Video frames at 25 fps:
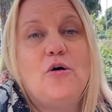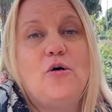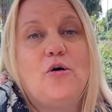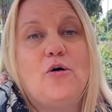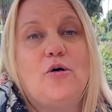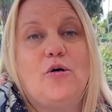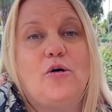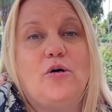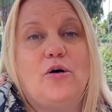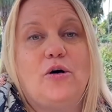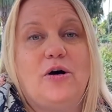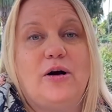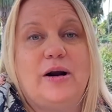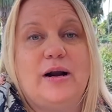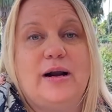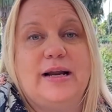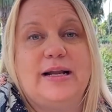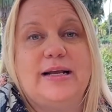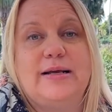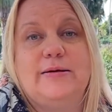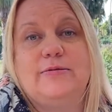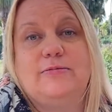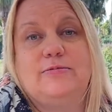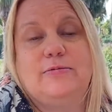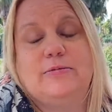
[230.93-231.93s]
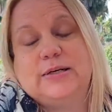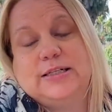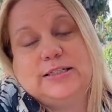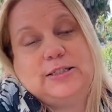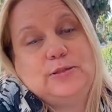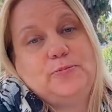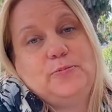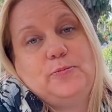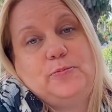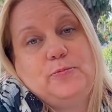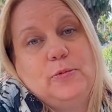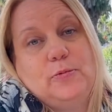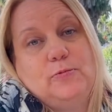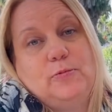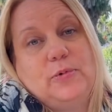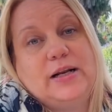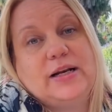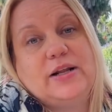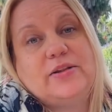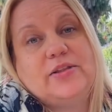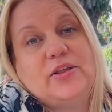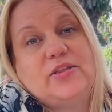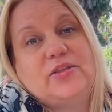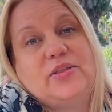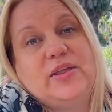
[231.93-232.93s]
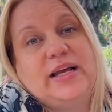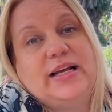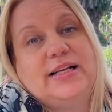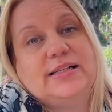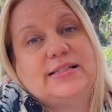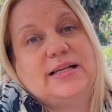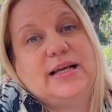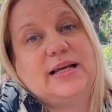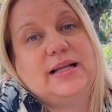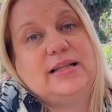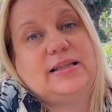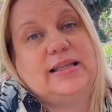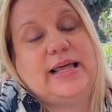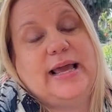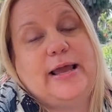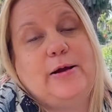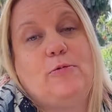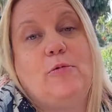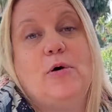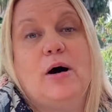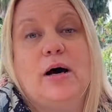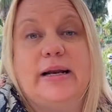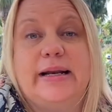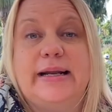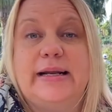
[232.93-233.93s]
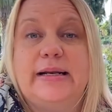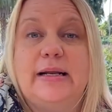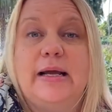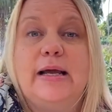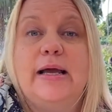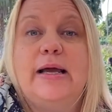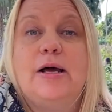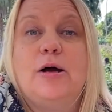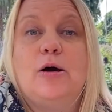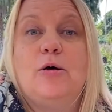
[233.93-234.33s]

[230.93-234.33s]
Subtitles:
or it was one of the things that they wanted